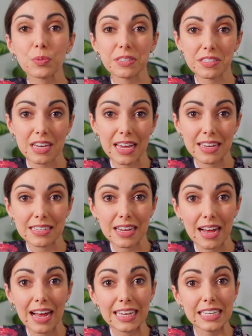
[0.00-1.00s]
withstand
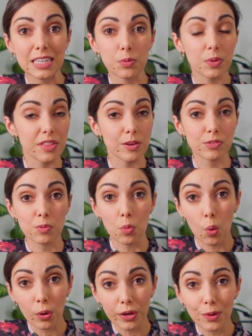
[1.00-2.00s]
a high heat without some
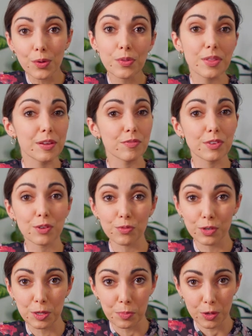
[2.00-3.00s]
oil, then feel
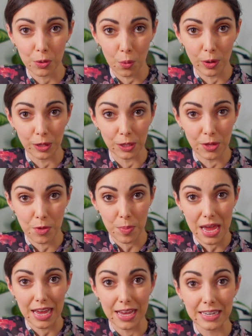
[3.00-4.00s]
free to put oil on the
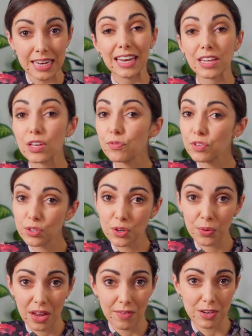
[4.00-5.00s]
pan. And if you
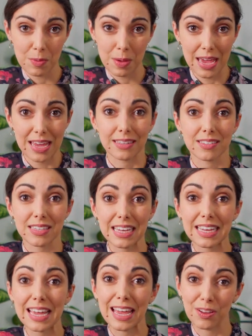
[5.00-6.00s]
don't have any pans
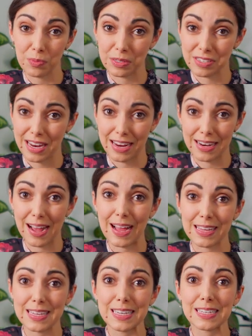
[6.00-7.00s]
that can withstand a
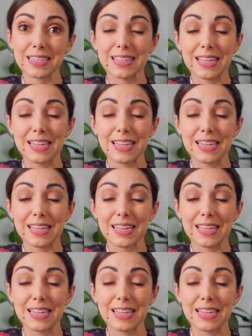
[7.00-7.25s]
high heat,